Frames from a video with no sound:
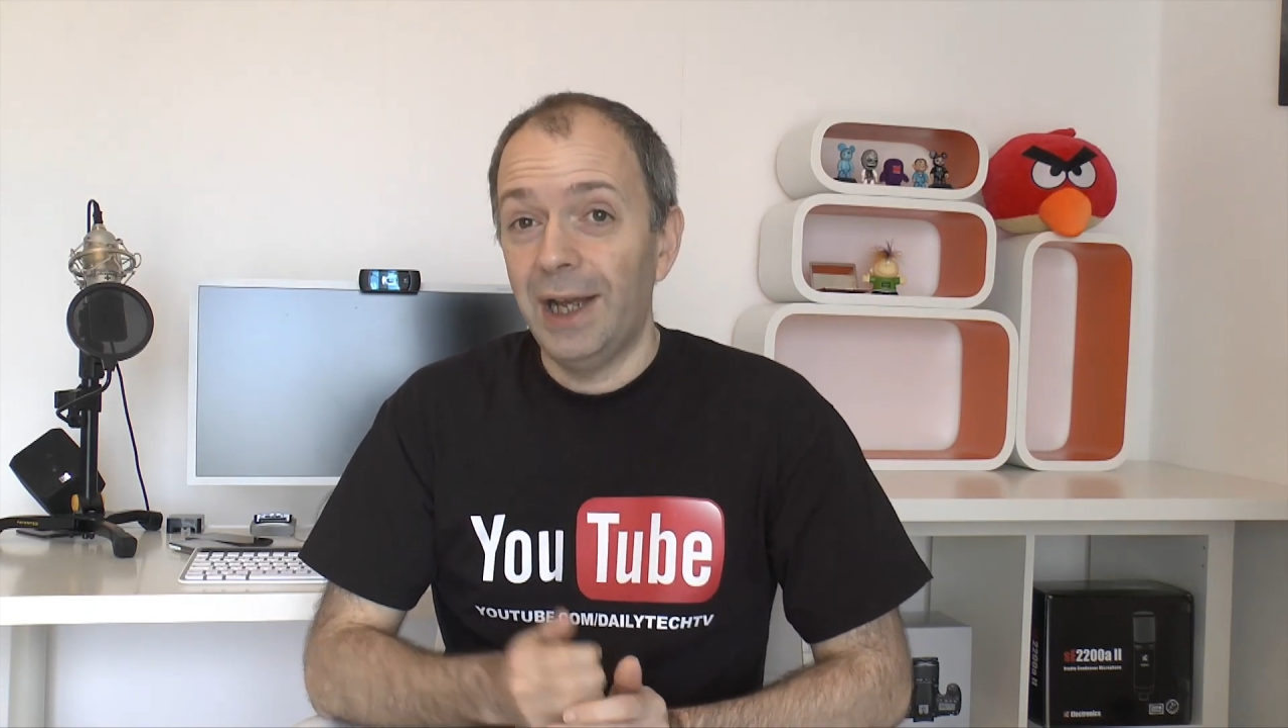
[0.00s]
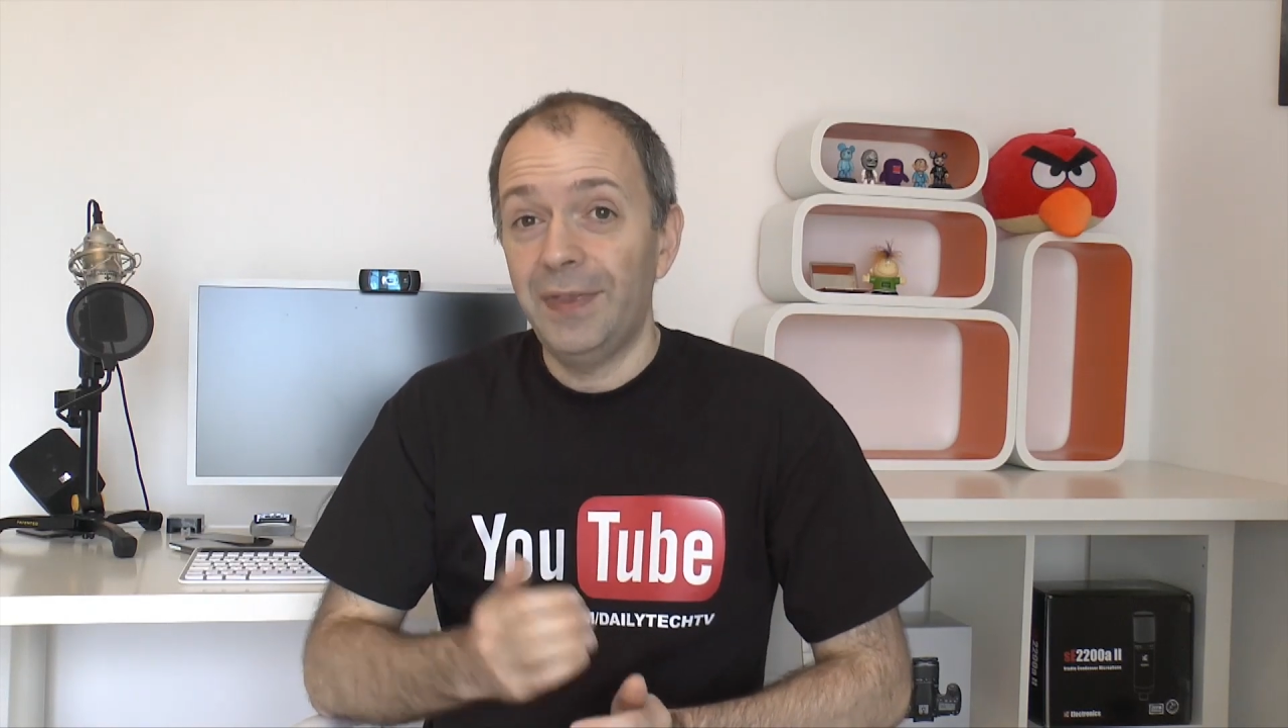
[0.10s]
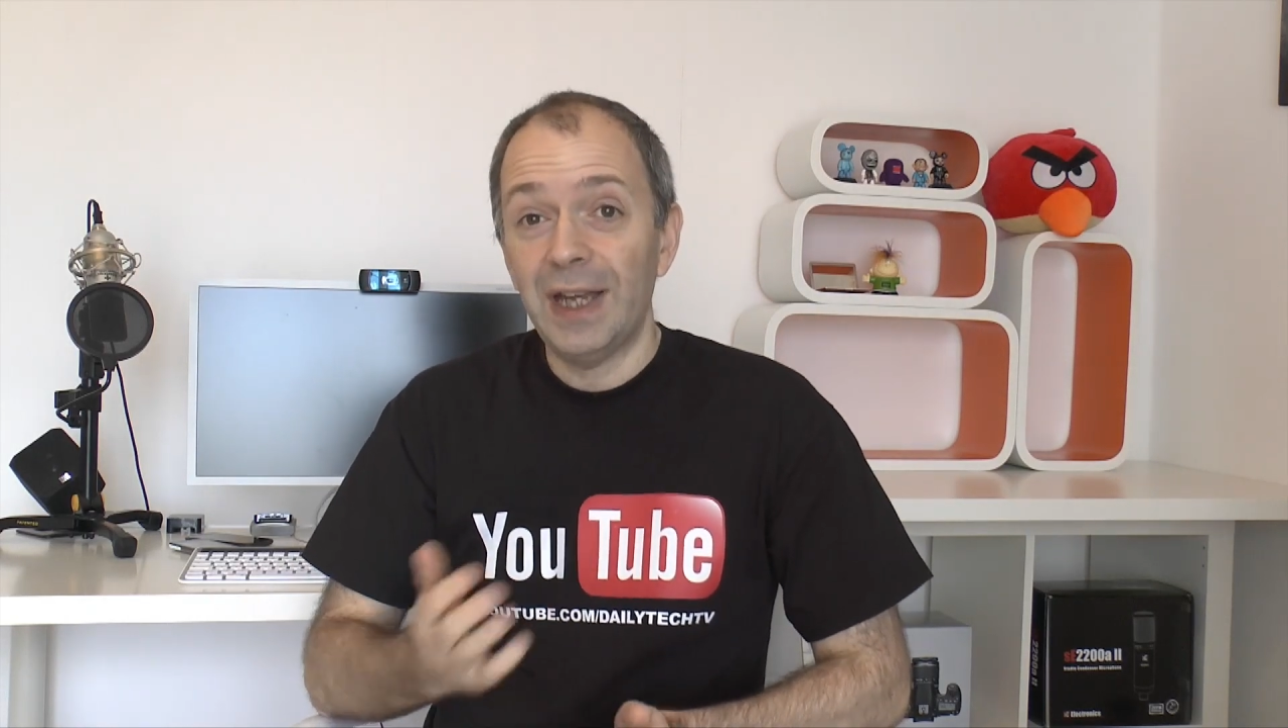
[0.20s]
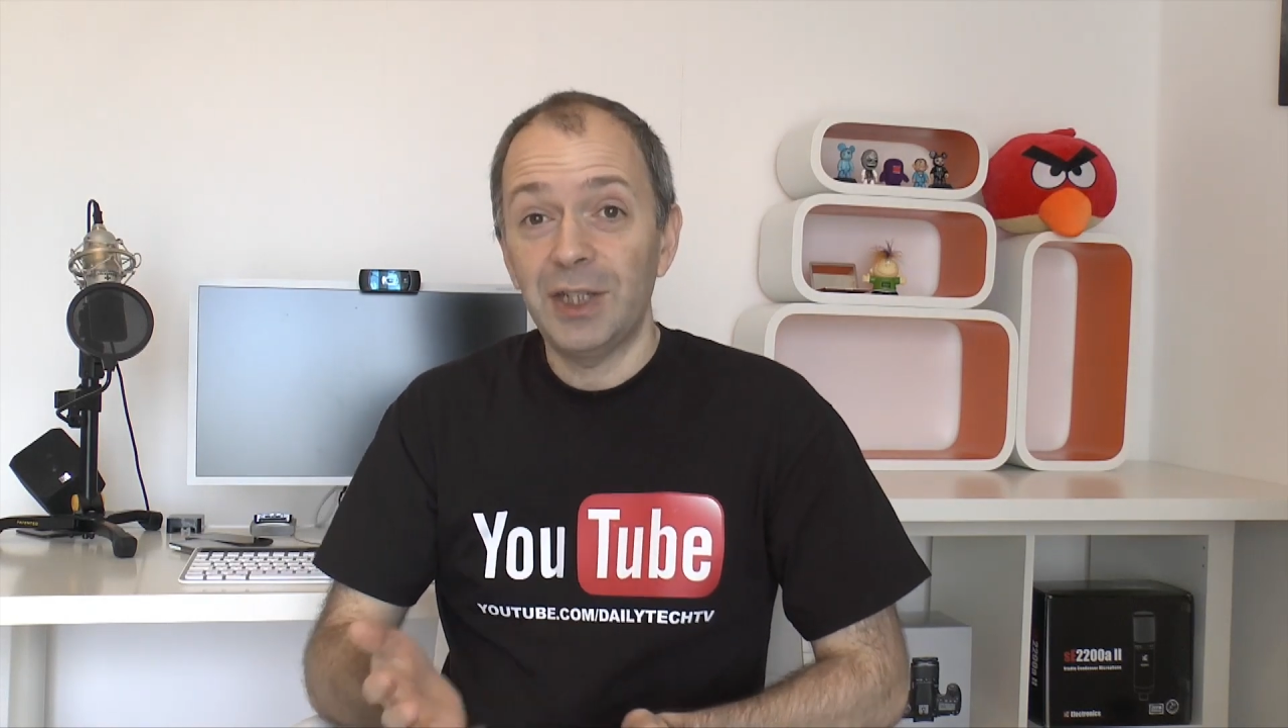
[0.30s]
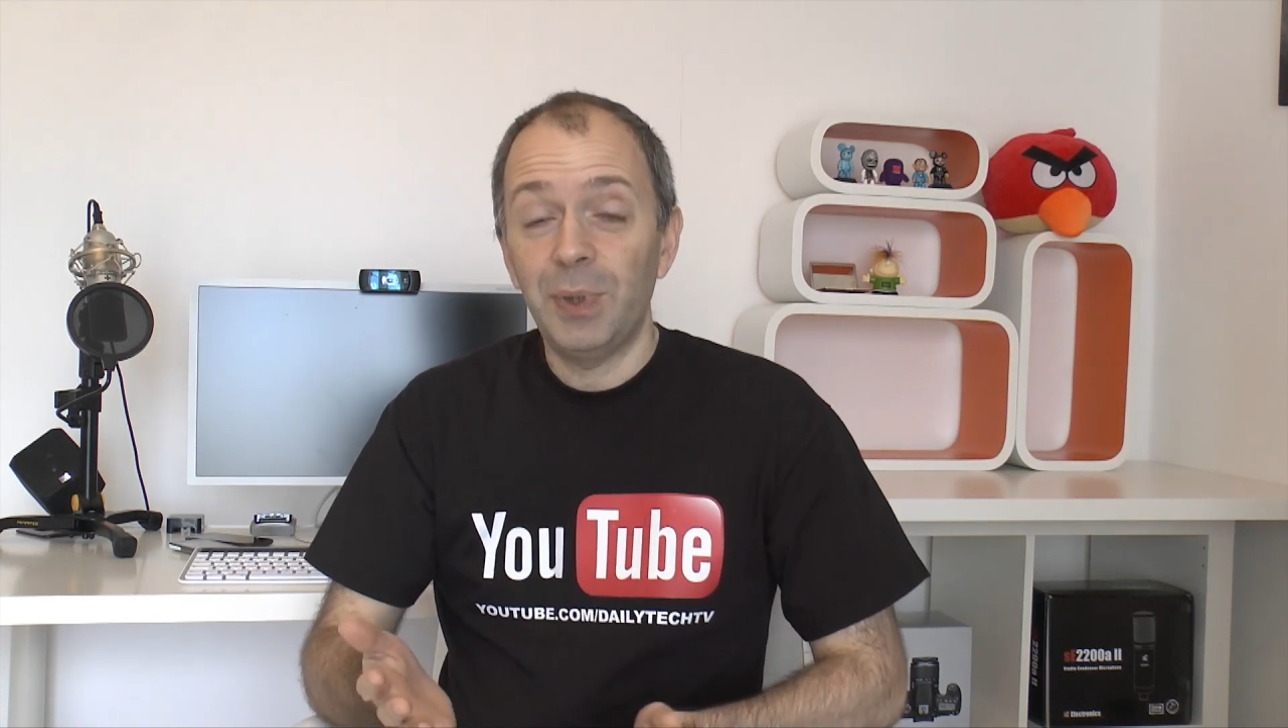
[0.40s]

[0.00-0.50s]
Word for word: and that is